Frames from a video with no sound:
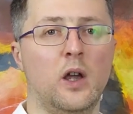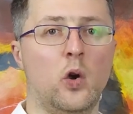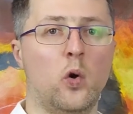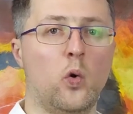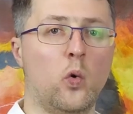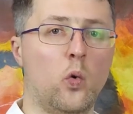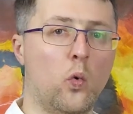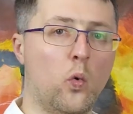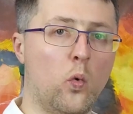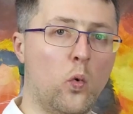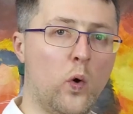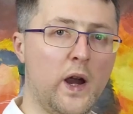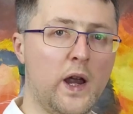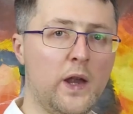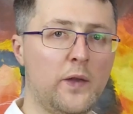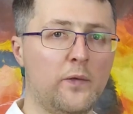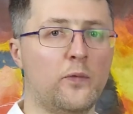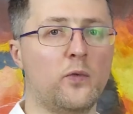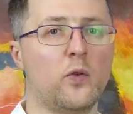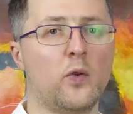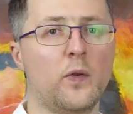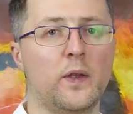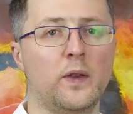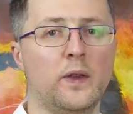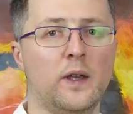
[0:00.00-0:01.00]
Wait
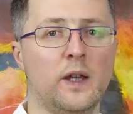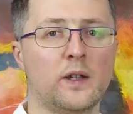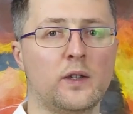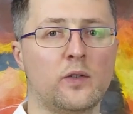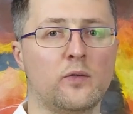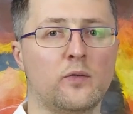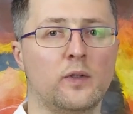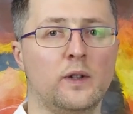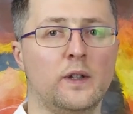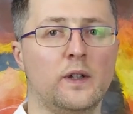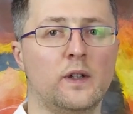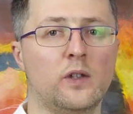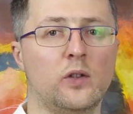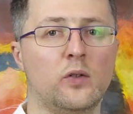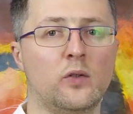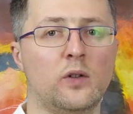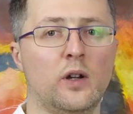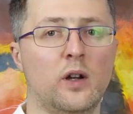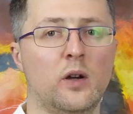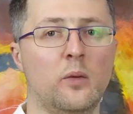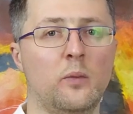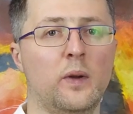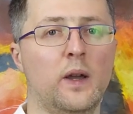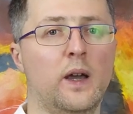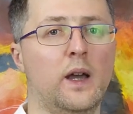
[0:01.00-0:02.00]
for the next release to
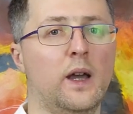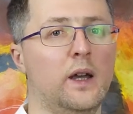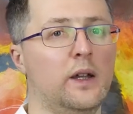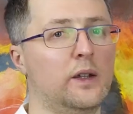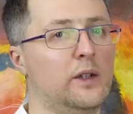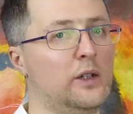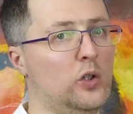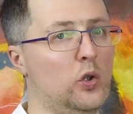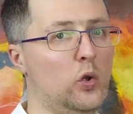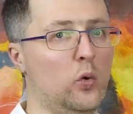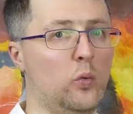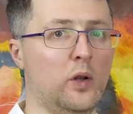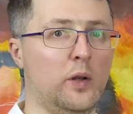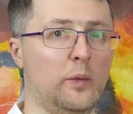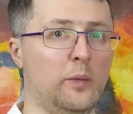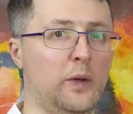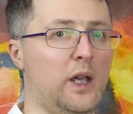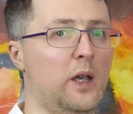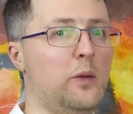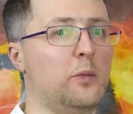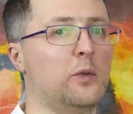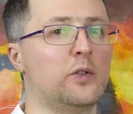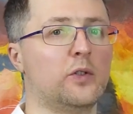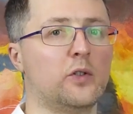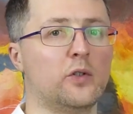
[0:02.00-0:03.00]
come and you will be
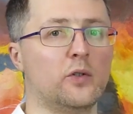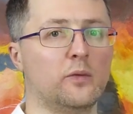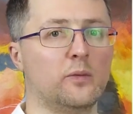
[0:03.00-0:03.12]
able to.